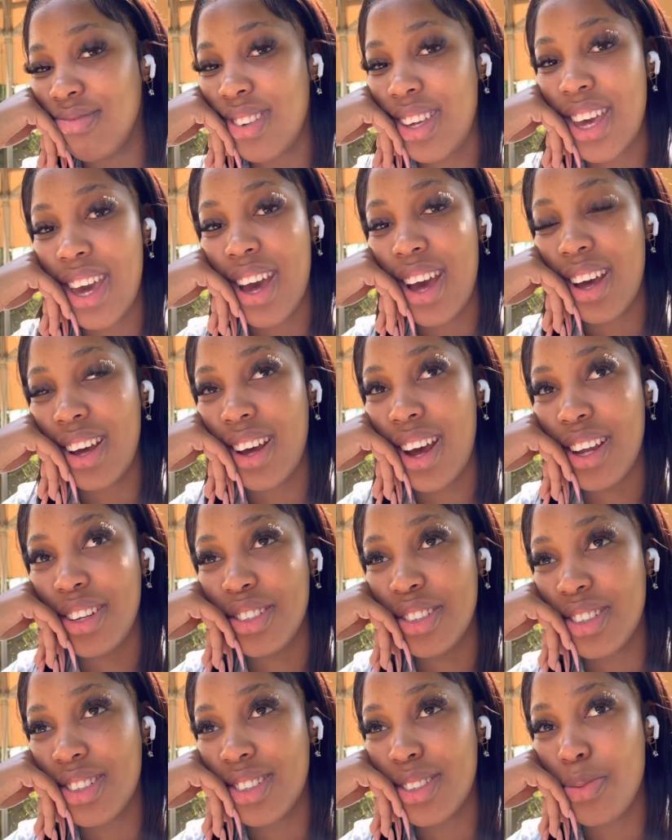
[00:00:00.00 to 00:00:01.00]
Yeah, I
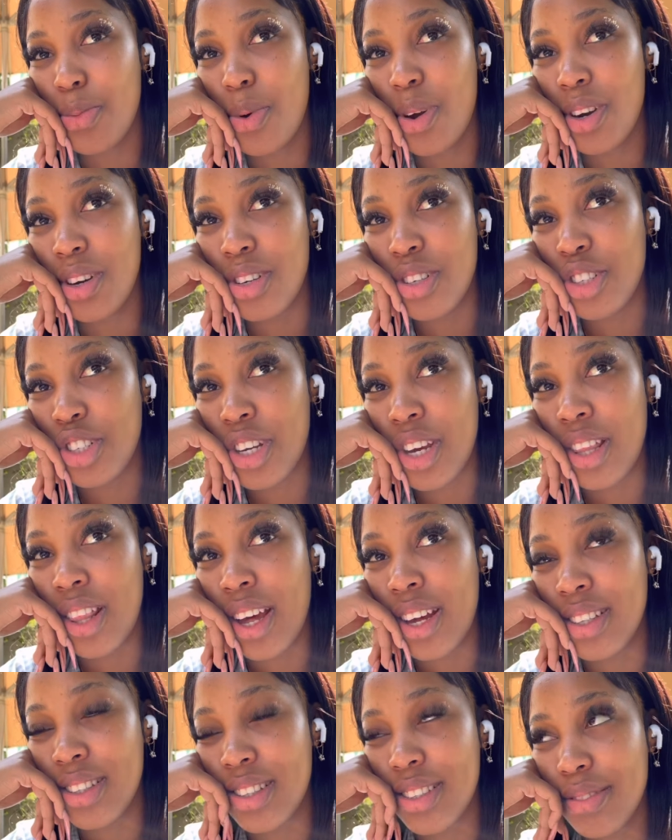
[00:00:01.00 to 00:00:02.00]
just wanted to share
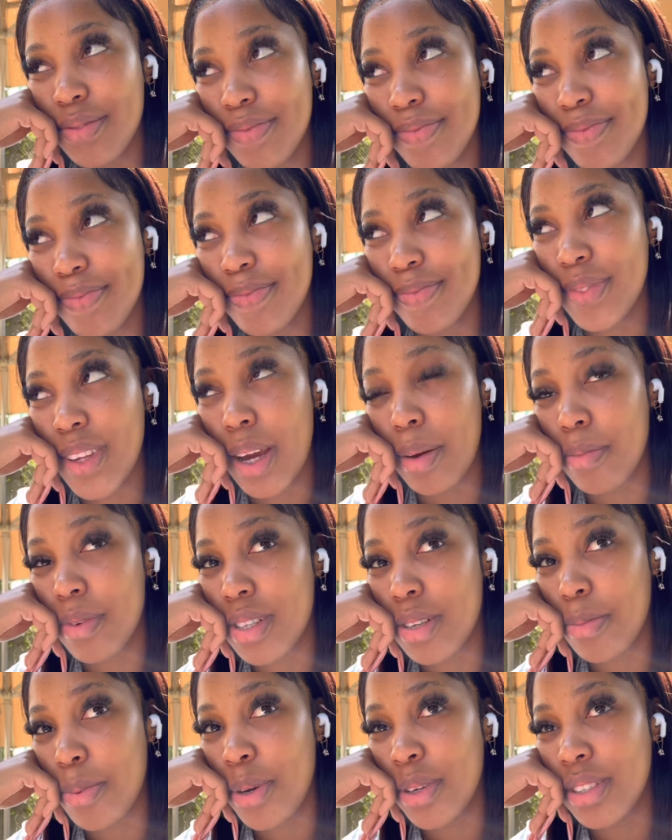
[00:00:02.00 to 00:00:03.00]
that. I'm
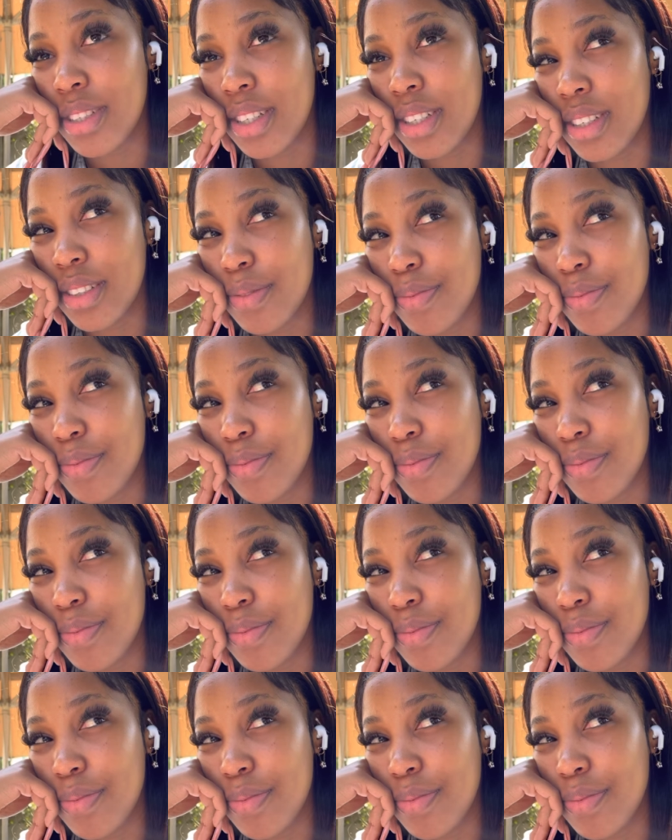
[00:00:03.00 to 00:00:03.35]
disappointed.